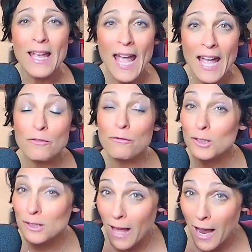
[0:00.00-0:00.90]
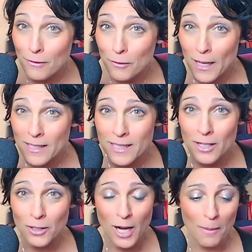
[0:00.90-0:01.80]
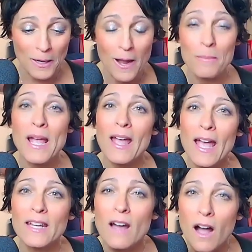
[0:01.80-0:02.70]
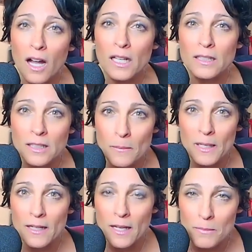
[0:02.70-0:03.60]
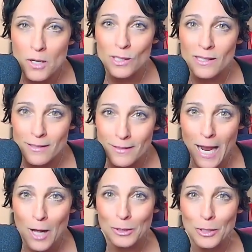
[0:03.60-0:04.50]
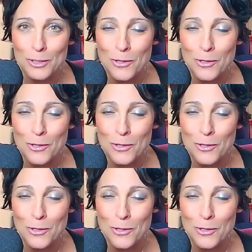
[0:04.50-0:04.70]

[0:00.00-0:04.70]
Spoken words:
And for live events that are coming up and unlimited hypnosis downloads,